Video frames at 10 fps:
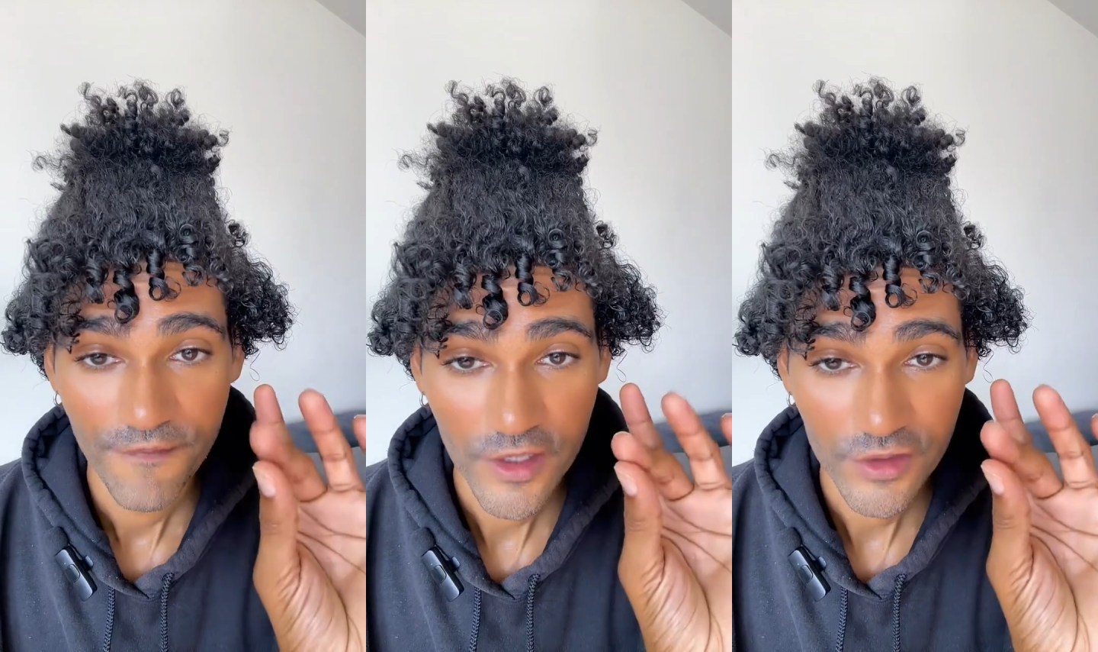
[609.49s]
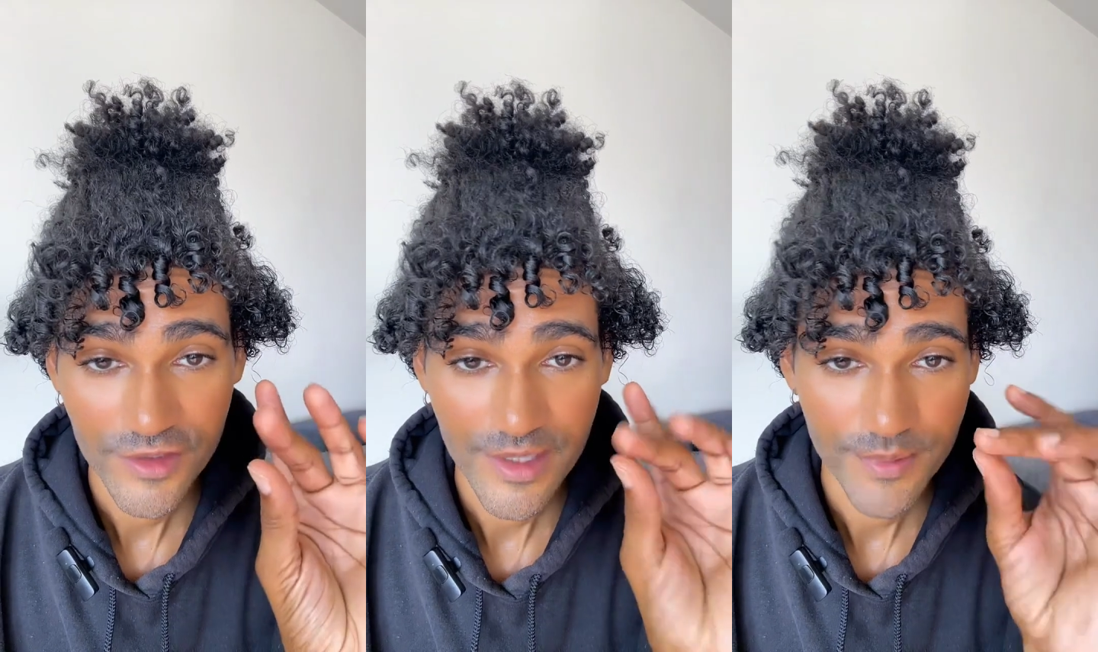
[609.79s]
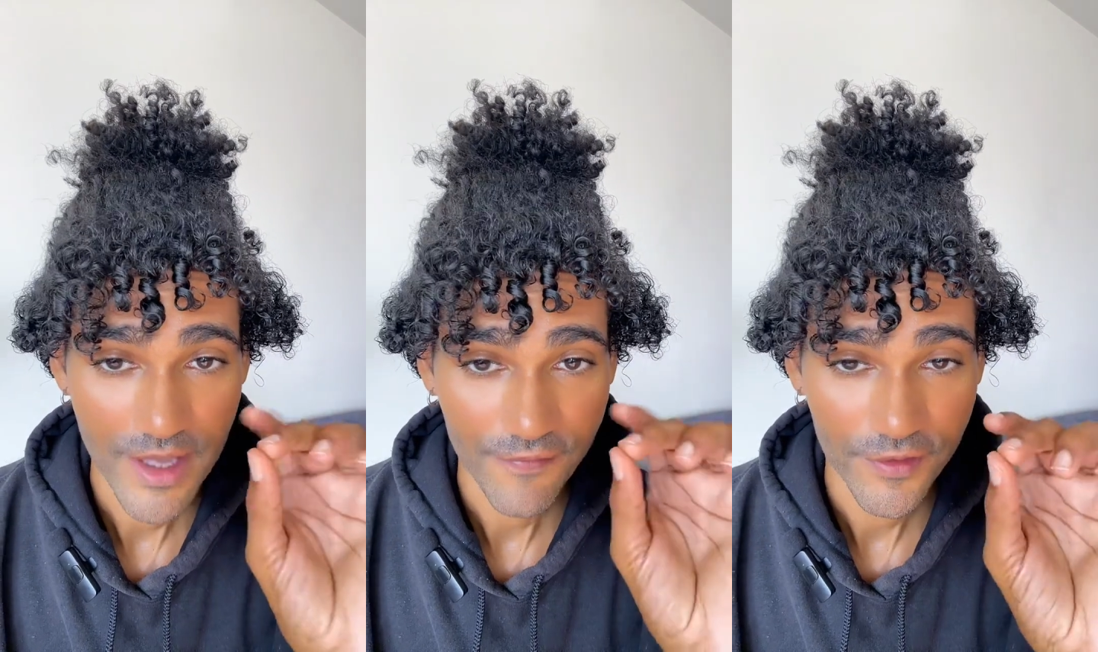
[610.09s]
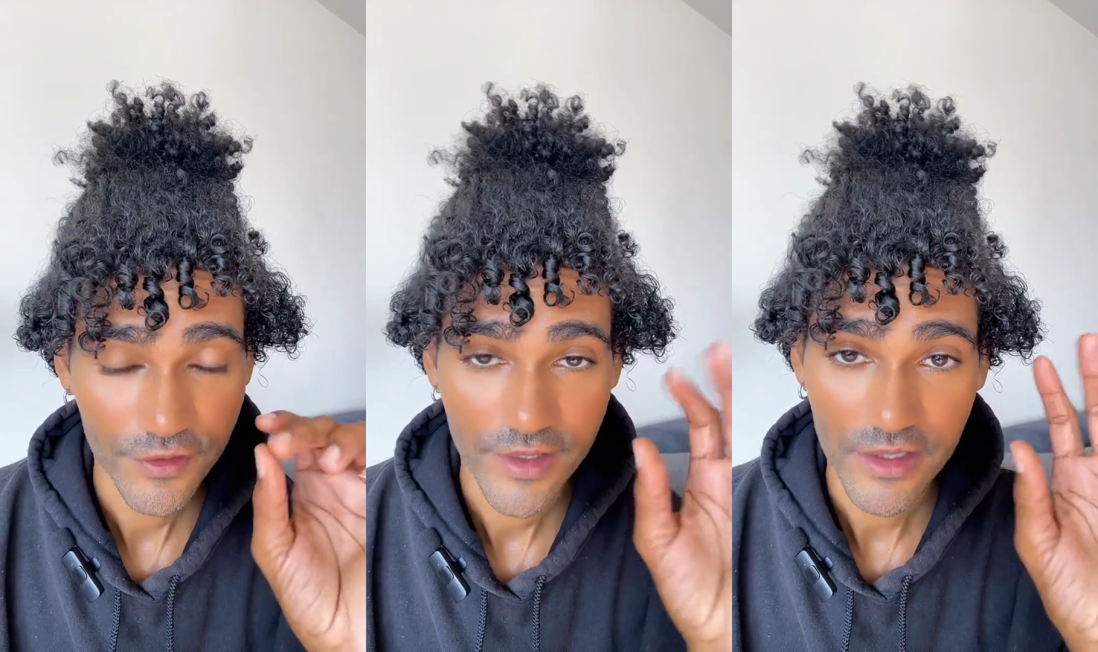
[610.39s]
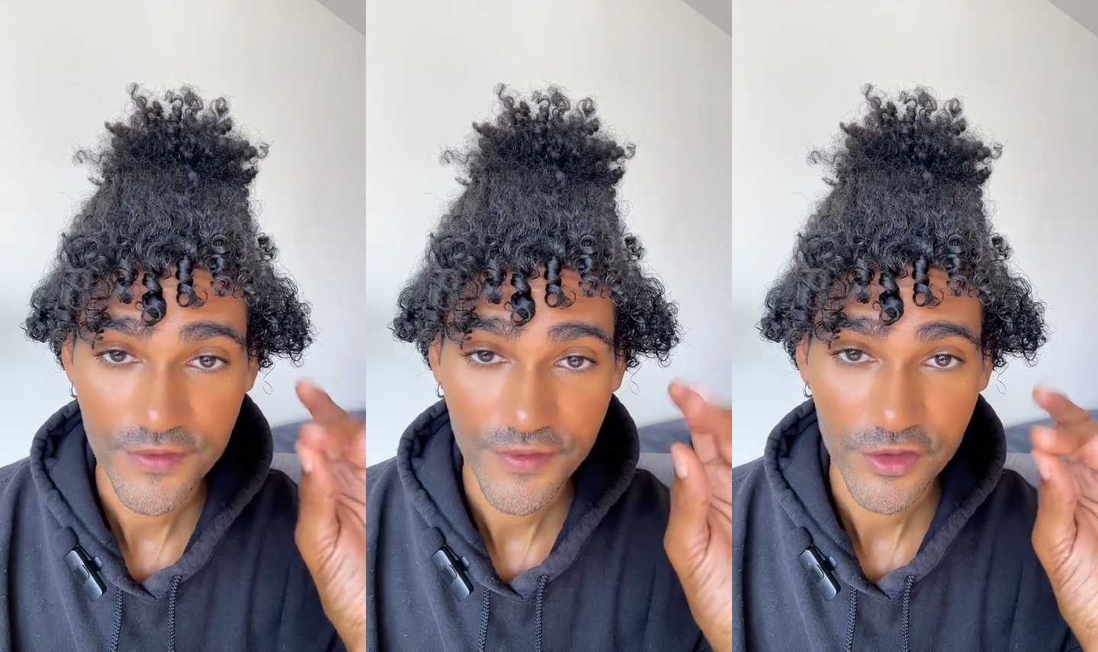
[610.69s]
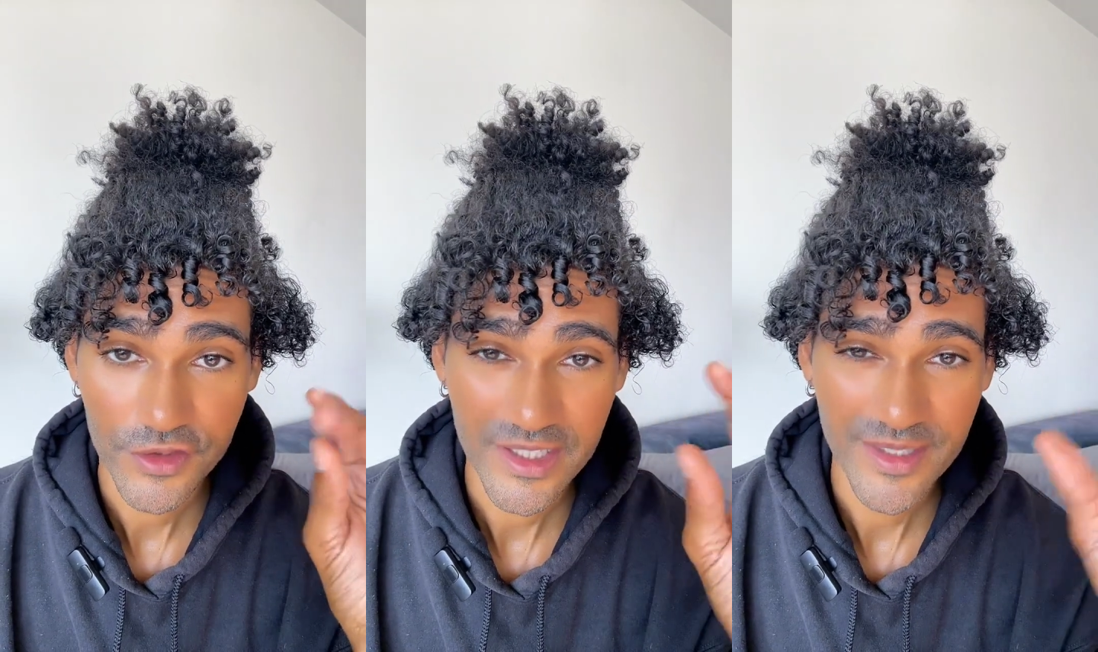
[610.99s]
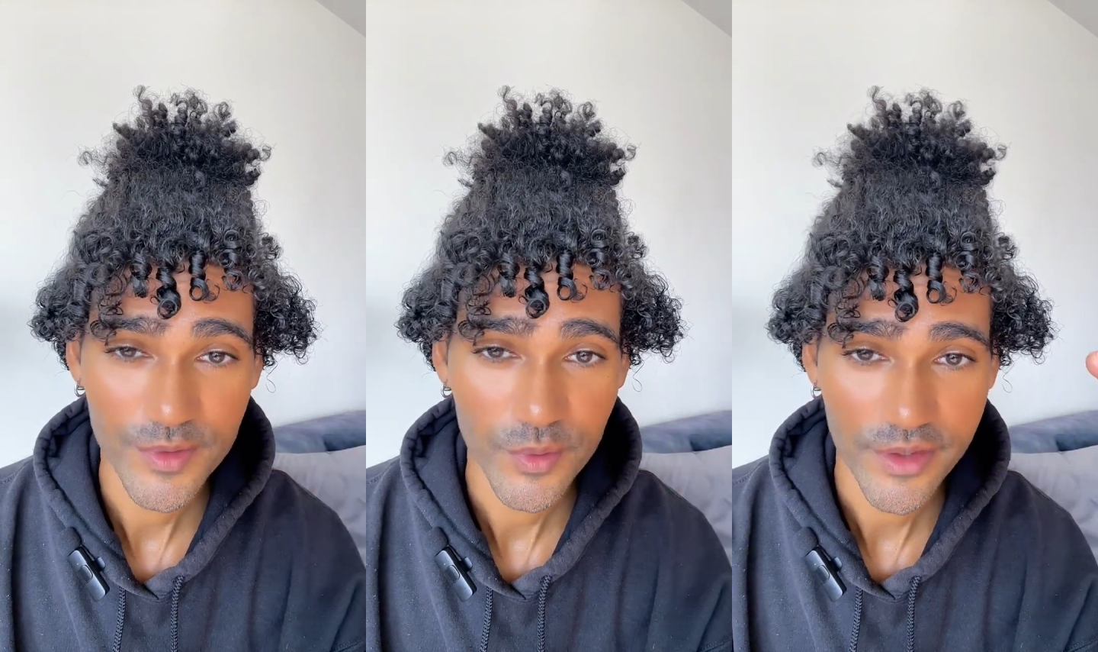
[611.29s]
Fingertips, not fingernails,
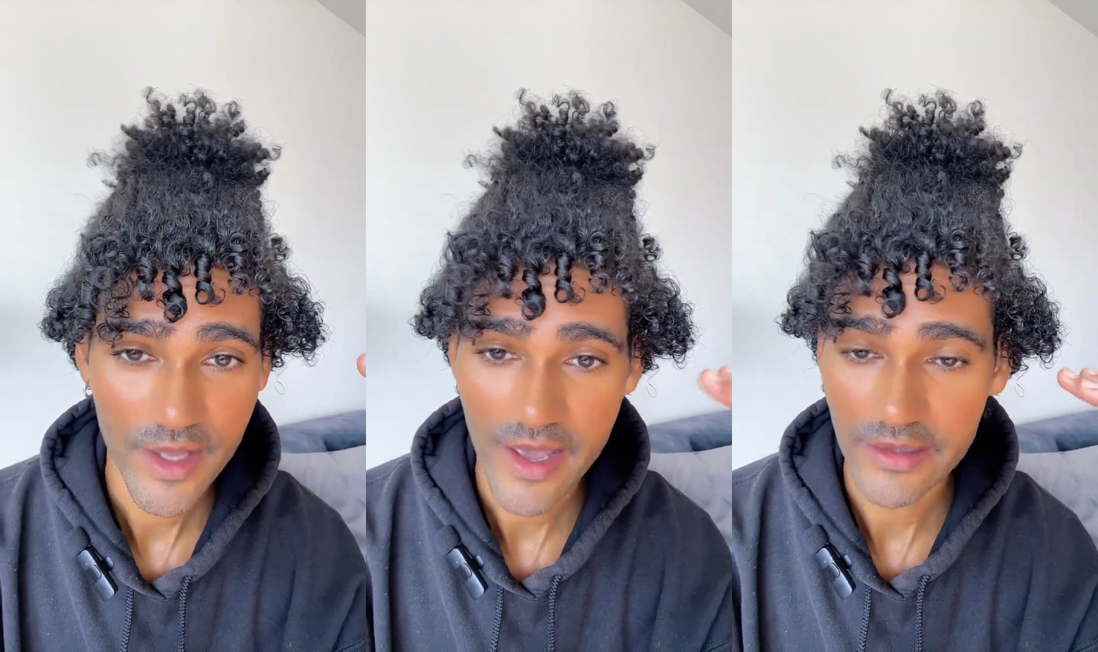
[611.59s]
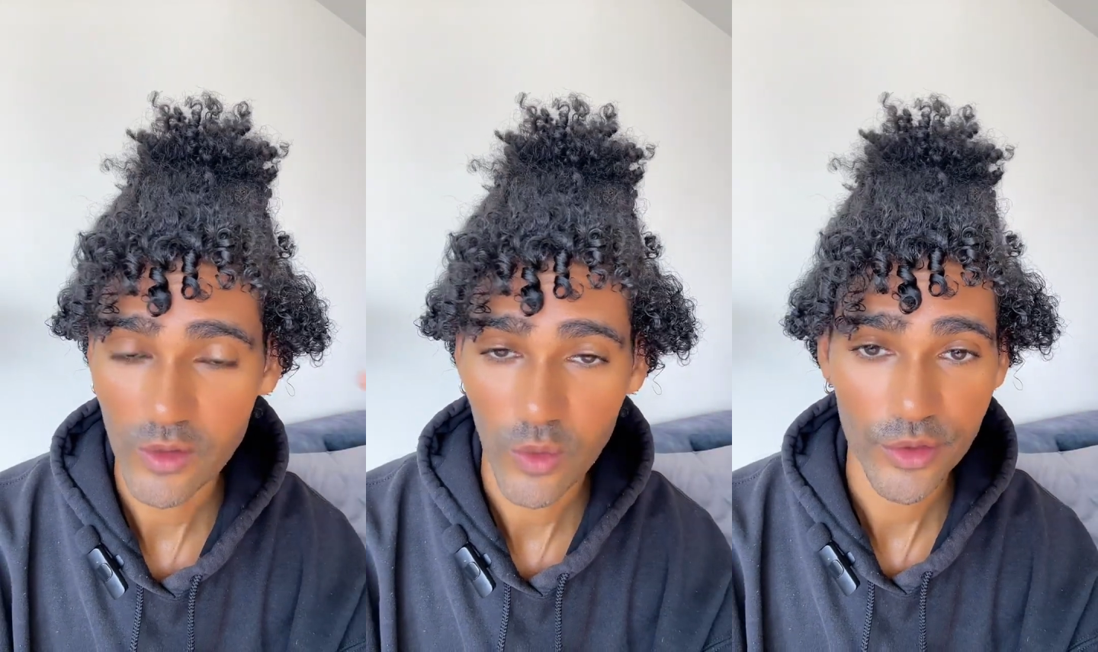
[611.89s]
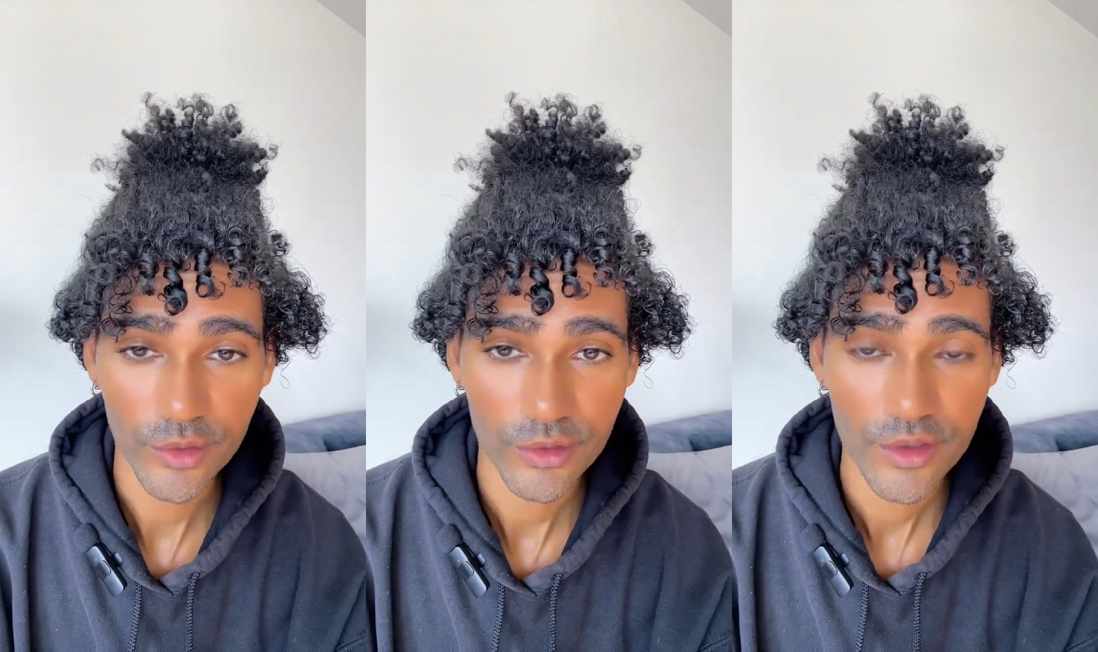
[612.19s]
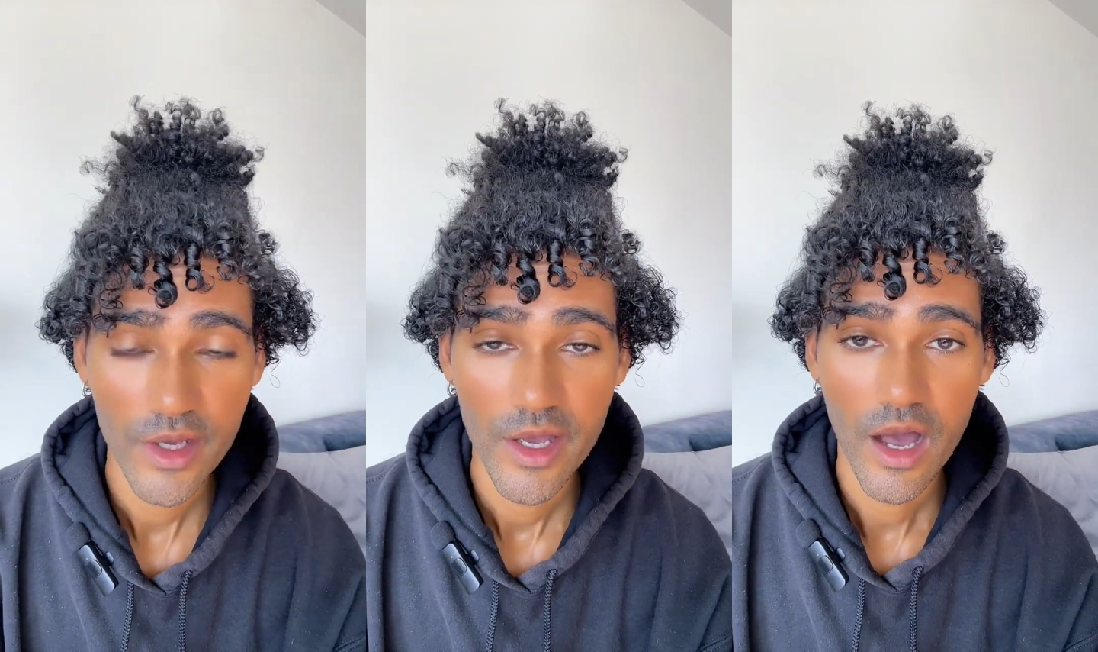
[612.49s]
fingertips with a oil.